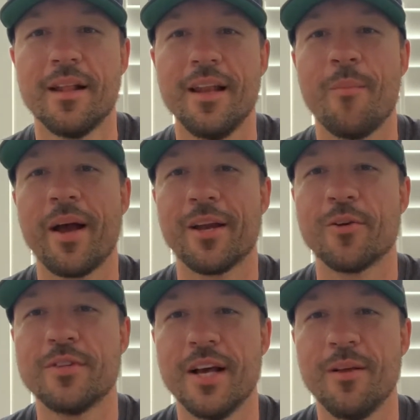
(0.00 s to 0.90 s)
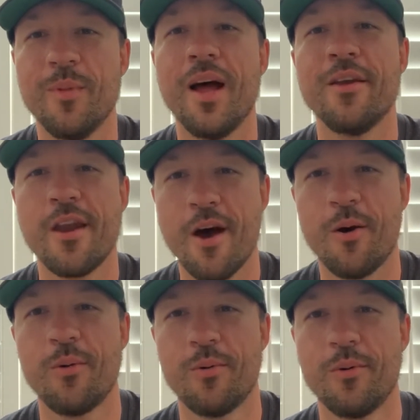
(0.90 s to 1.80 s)
Now, am I gonna go tell him that? No.
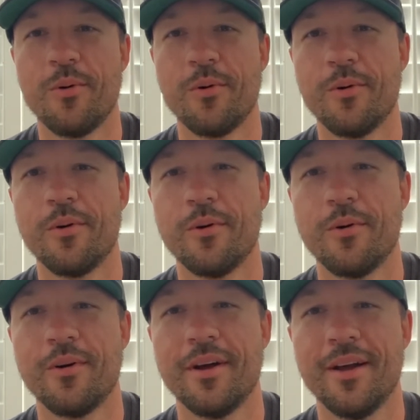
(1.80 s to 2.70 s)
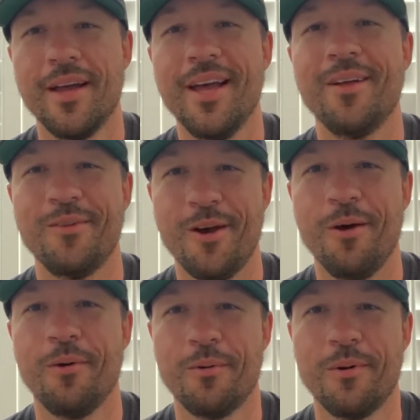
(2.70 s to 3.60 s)
Hell no.
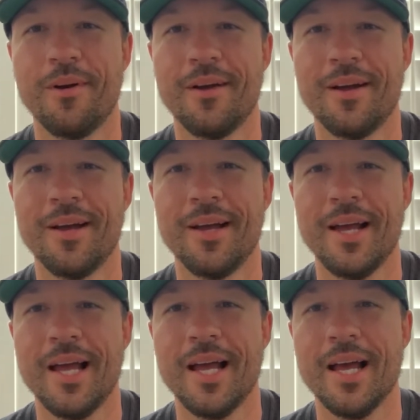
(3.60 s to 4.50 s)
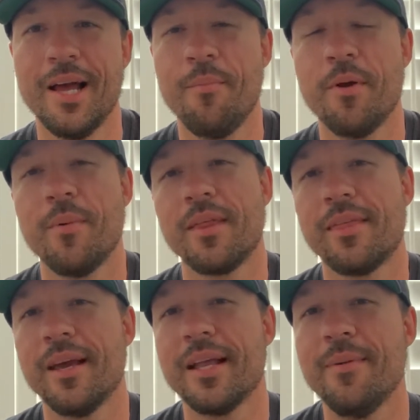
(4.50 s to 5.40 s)
But am I
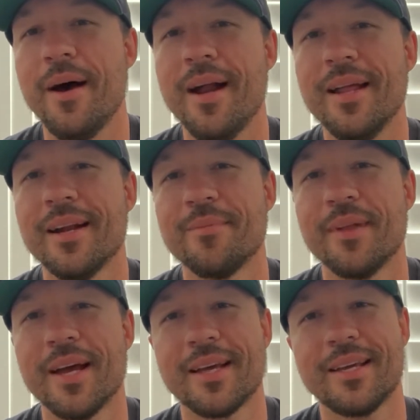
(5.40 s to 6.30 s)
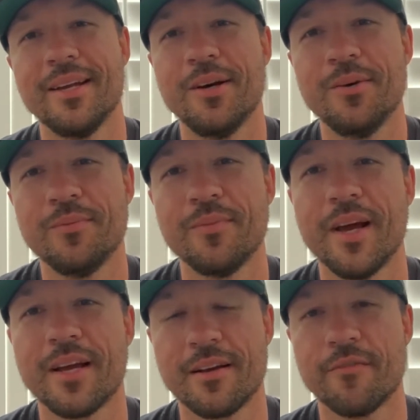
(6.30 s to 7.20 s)
thinking about it? And I'm like, you know,
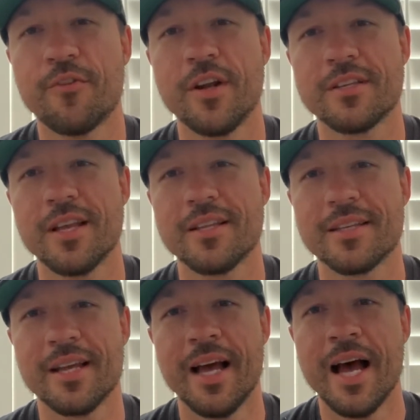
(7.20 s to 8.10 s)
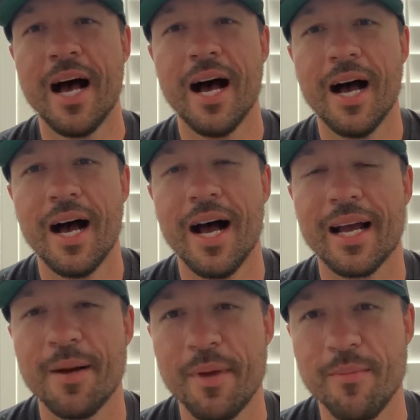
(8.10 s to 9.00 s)
like, for instance, I
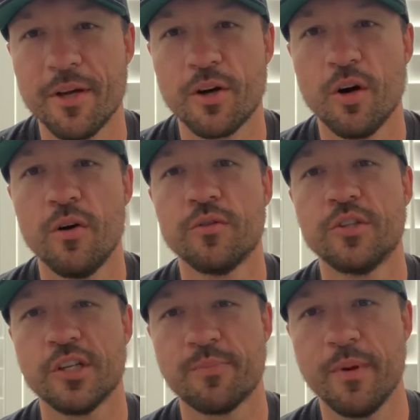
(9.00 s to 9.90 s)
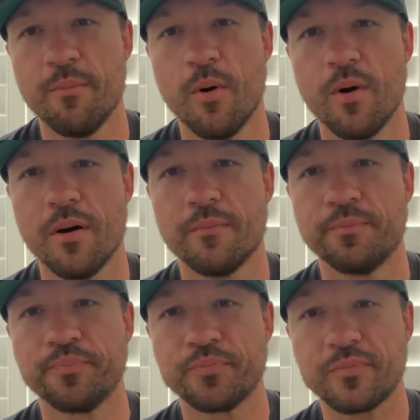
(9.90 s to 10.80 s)
got a baby girl, just been born.
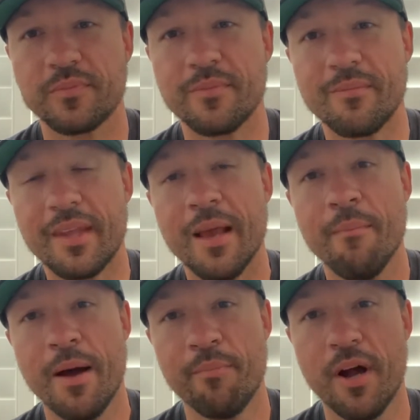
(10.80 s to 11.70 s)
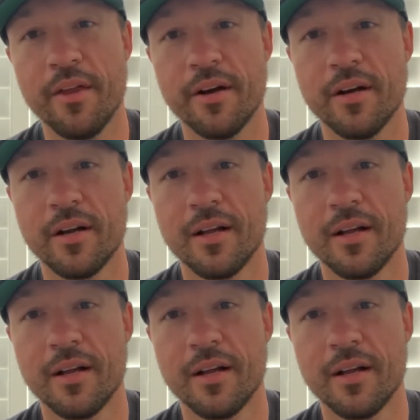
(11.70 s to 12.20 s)
My brother,